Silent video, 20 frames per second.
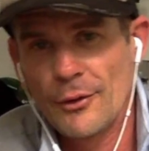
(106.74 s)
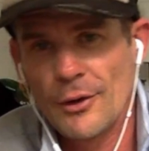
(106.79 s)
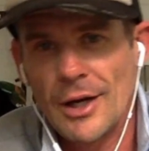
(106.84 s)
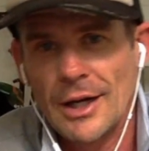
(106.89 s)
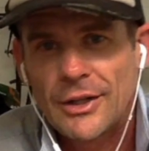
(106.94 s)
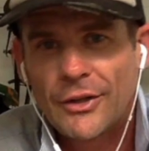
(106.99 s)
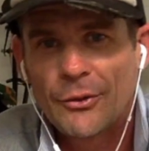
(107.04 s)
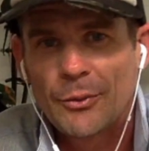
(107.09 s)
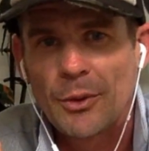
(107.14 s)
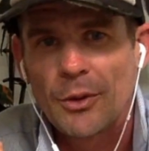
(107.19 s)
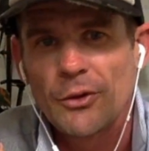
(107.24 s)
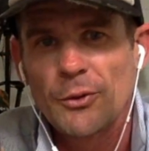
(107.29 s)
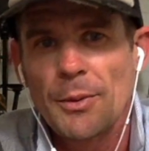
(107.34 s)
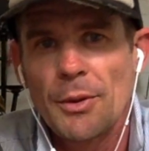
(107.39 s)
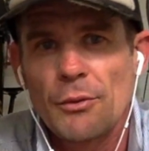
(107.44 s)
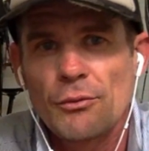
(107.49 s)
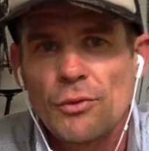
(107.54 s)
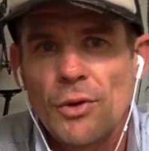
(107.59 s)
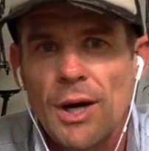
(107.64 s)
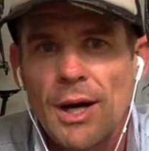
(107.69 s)
liked as well has been
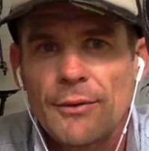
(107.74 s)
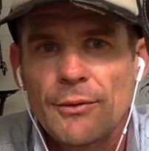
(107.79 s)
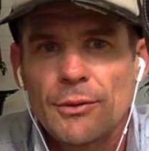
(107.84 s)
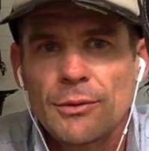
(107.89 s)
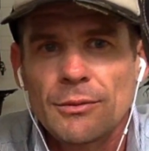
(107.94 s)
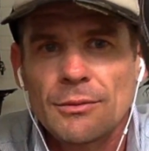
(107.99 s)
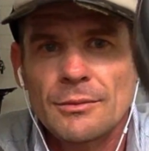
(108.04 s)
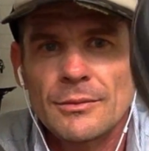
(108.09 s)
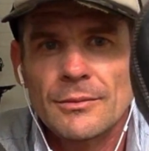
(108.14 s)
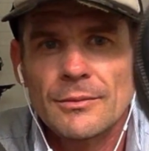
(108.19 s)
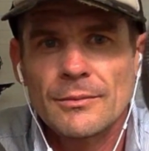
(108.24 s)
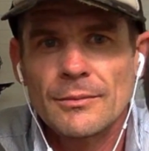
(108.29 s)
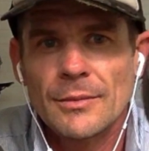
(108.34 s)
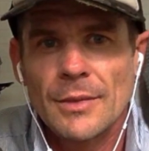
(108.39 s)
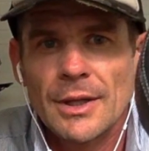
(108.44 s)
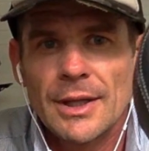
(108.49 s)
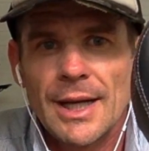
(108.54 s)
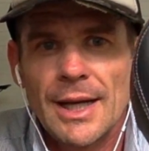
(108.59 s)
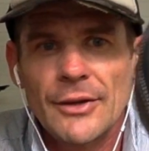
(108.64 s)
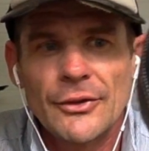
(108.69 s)
the Rival.
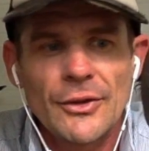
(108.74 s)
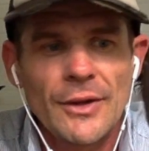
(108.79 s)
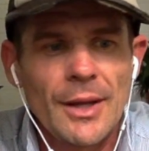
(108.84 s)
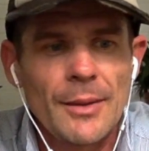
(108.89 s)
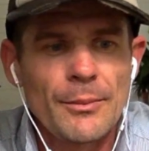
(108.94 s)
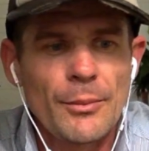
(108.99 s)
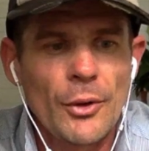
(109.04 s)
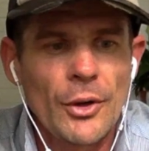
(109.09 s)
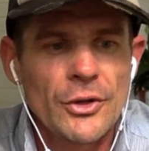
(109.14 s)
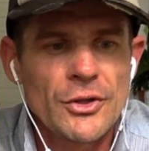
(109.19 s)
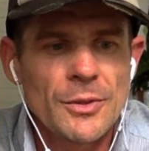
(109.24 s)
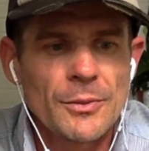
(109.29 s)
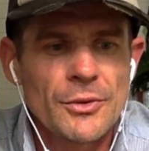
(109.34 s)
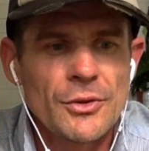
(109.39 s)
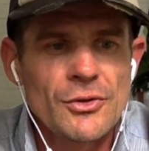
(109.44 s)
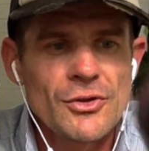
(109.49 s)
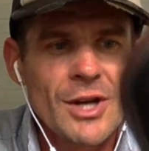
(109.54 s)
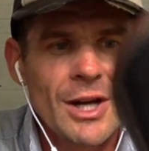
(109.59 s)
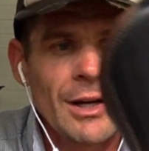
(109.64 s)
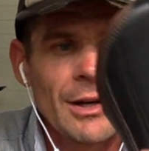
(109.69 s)
Again, it's got that body
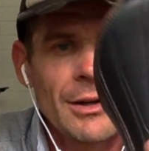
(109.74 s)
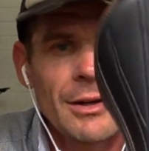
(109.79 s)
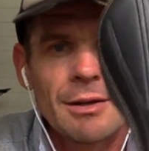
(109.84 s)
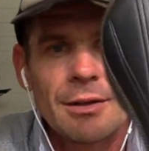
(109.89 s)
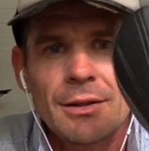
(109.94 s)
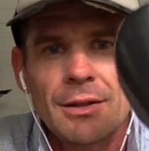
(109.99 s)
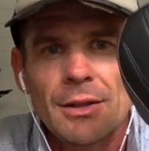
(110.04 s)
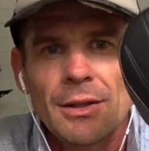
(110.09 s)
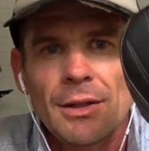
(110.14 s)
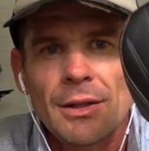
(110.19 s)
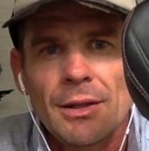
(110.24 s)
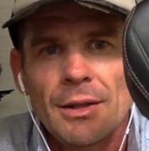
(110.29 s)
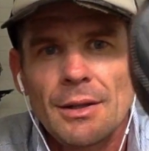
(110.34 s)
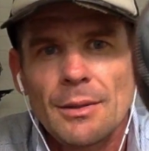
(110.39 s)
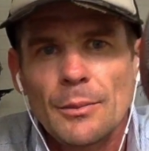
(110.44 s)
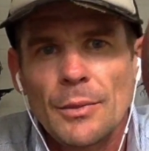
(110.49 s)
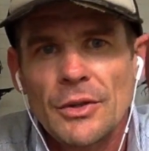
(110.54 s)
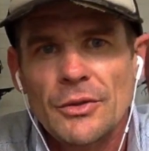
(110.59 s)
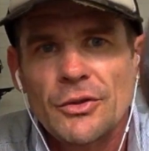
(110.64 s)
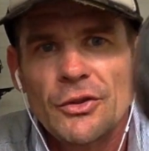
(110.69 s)
geometry channel on it.
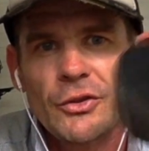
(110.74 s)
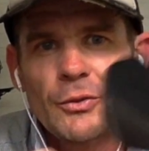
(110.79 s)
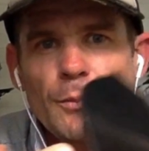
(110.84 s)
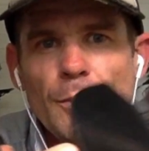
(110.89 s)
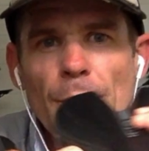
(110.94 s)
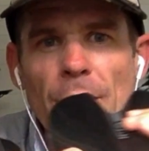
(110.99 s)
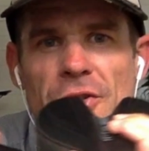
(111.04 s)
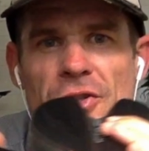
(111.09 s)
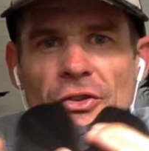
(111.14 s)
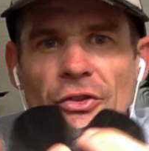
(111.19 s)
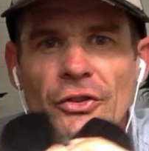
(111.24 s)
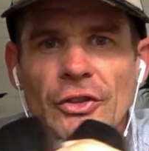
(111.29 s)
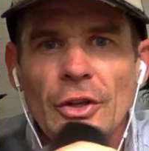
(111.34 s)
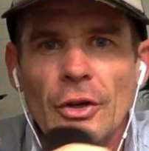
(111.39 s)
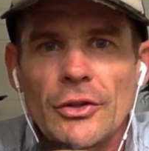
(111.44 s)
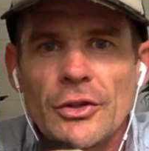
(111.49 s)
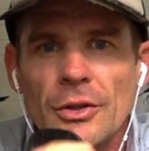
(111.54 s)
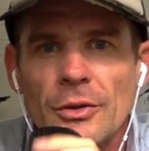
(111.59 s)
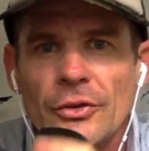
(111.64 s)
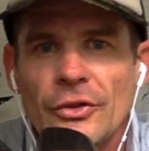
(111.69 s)
It just makes you sit
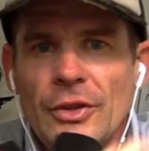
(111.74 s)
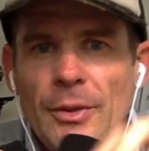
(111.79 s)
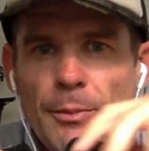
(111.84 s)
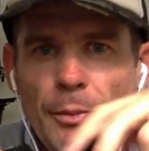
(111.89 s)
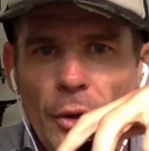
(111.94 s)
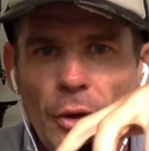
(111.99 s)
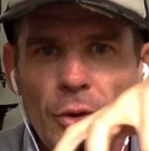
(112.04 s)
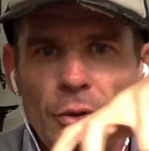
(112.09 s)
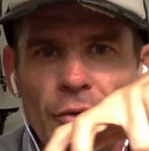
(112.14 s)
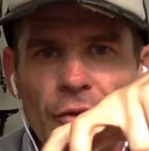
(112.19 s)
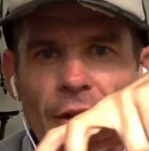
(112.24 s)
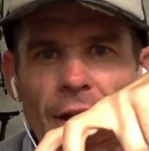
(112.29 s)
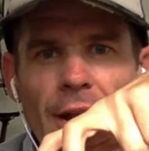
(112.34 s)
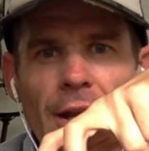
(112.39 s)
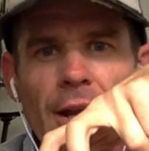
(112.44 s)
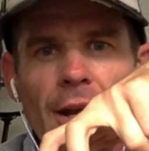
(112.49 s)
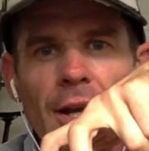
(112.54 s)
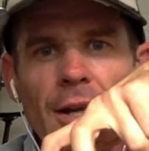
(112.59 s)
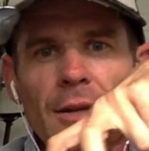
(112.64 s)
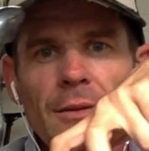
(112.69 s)
on your sit bones,
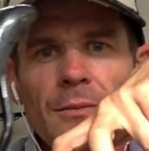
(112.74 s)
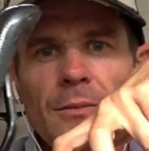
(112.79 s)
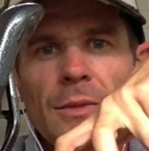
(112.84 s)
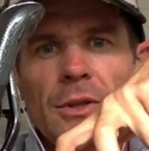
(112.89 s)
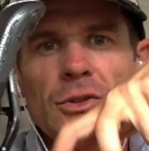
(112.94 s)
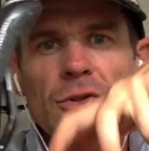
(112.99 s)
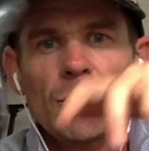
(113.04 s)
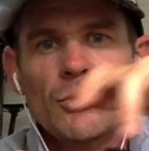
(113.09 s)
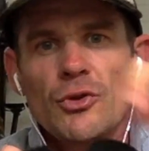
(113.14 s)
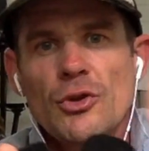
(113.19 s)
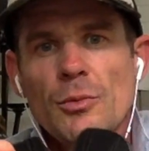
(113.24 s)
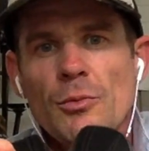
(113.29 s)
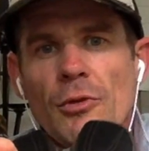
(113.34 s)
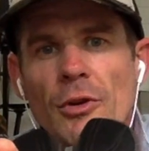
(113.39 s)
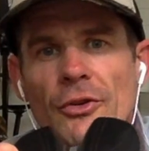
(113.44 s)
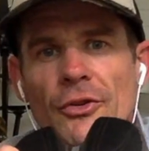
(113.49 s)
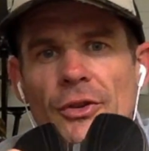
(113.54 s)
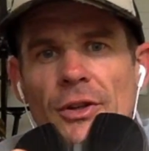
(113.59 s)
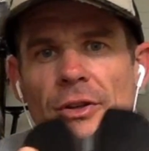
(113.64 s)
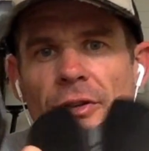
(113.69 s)
aka ischial
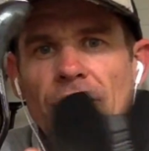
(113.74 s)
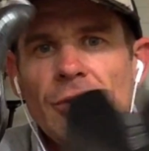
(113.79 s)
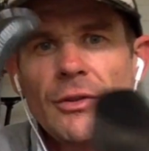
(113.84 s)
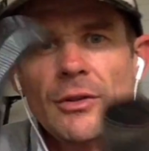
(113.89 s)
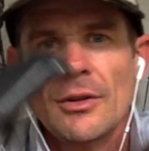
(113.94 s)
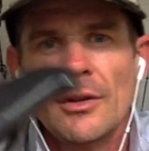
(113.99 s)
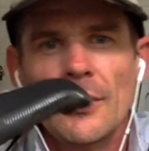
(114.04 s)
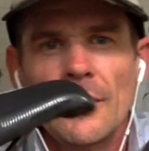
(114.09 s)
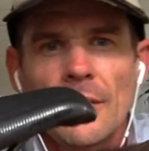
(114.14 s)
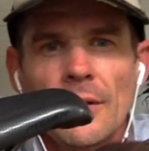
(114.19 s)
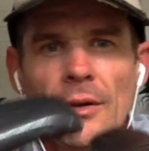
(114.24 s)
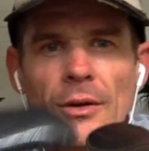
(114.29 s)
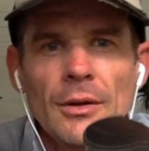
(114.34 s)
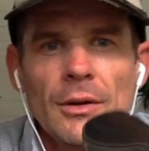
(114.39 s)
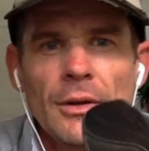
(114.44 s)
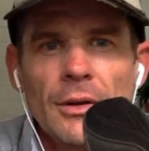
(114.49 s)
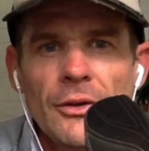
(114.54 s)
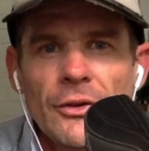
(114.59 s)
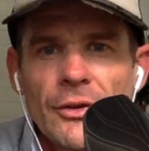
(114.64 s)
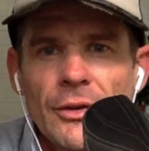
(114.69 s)
tuberosities,
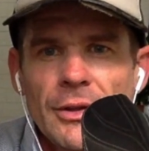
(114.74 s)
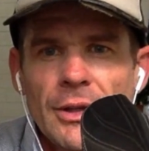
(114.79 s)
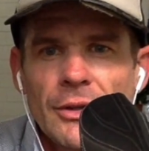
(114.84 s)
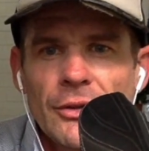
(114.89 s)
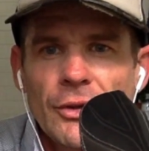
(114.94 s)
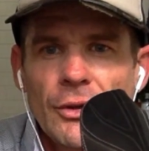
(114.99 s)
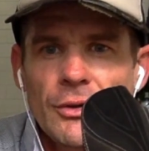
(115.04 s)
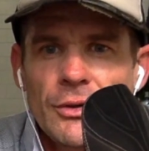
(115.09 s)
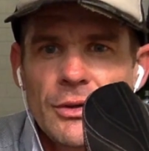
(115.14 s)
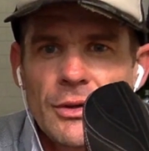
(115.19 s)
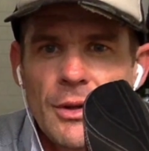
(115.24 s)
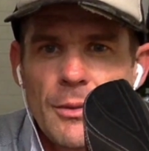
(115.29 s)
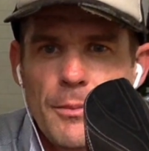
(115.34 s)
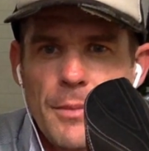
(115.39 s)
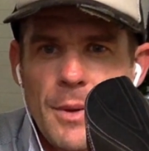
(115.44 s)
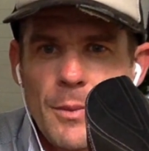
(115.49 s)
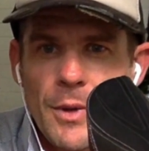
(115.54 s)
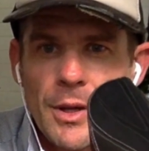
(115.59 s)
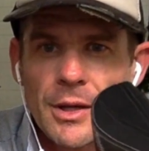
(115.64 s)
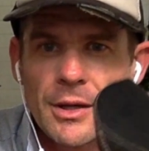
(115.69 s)
and so yeah, so the
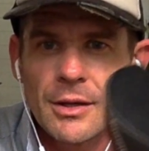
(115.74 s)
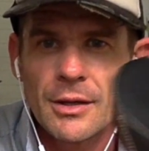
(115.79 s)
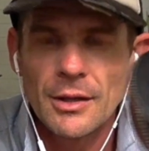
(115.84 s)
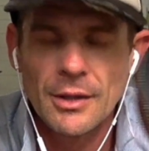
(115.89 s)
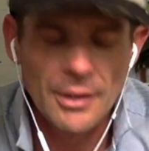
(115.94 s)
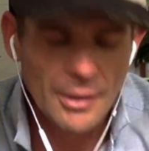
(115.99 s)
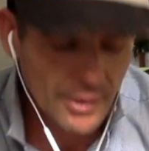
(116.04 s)
Mimic,